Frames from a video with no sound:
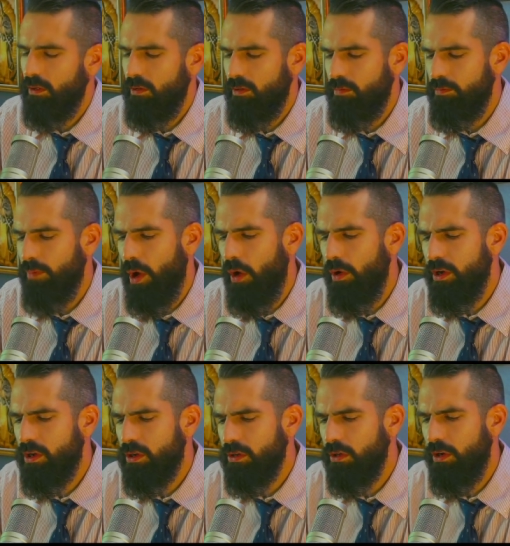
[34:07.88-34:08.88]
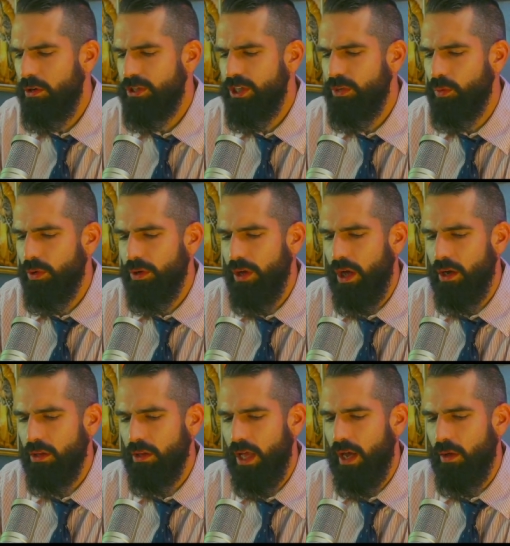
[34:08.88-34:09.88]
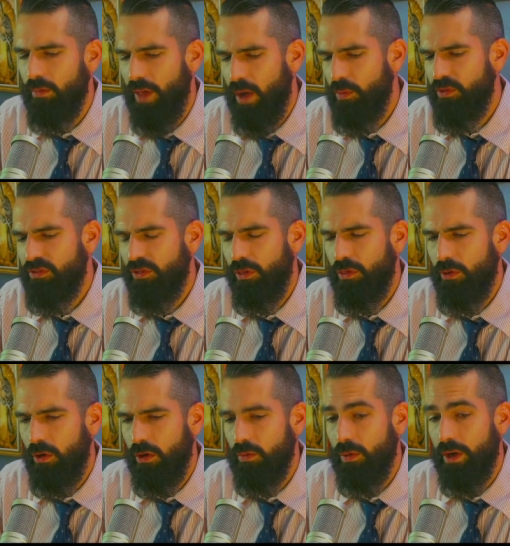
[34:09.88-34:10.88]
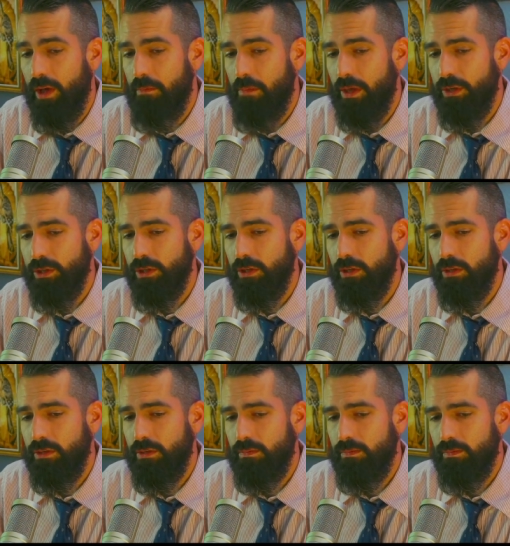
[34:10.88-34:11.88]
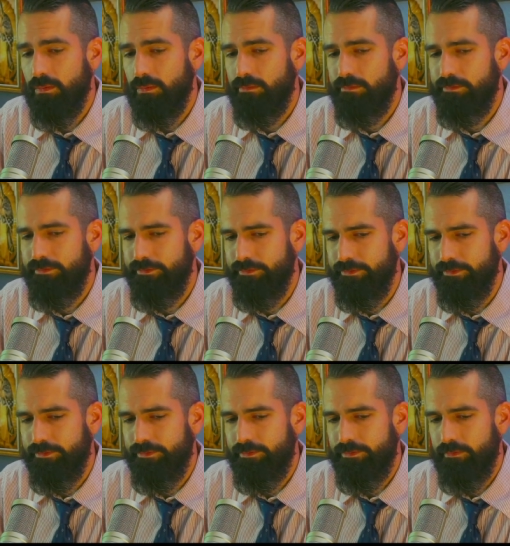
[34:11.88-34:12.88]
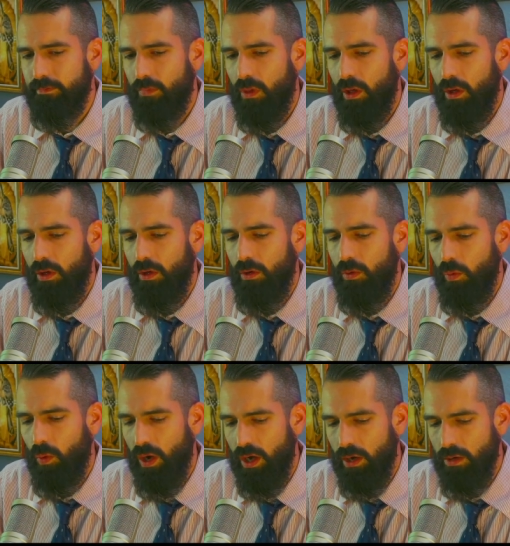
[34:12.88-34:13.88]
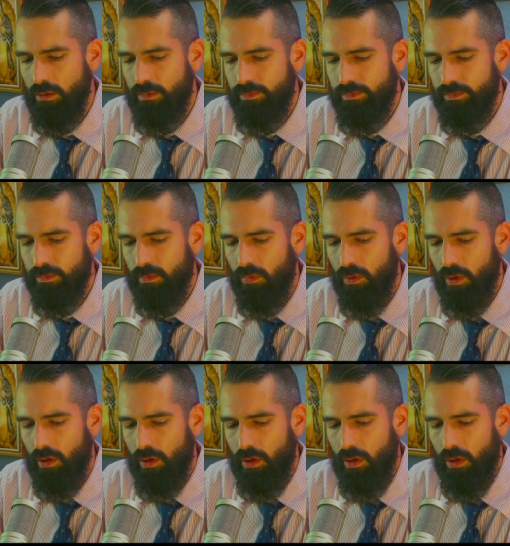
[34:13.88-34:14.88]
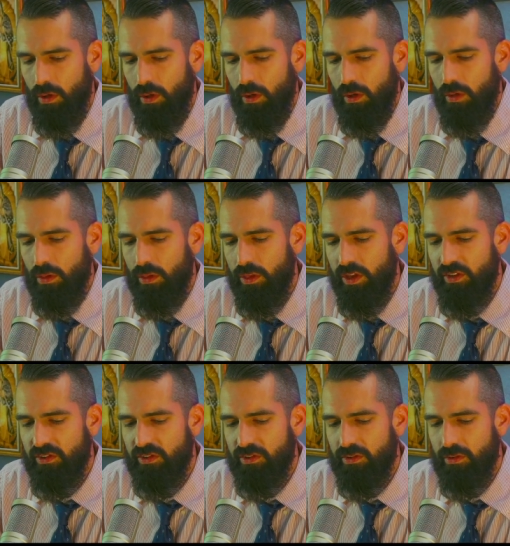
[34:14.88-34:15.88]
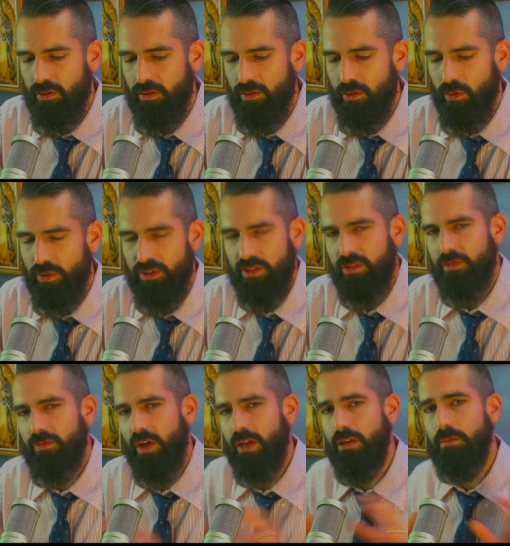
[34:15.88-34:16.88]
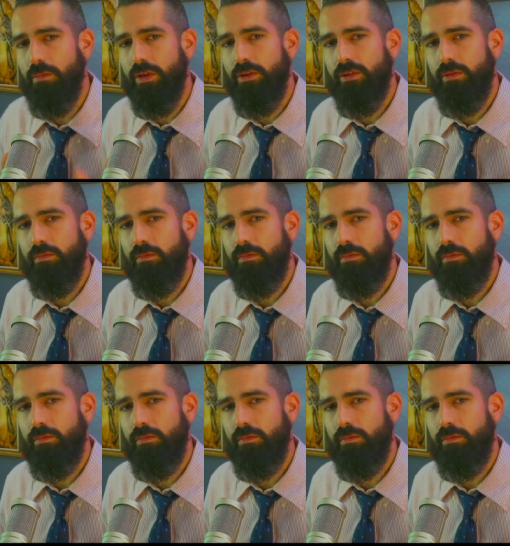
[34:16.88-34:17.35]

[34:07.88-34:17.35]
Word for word: Married clergy were not allowed. That was the third one I mentioned. Hmm. Well, this was a development.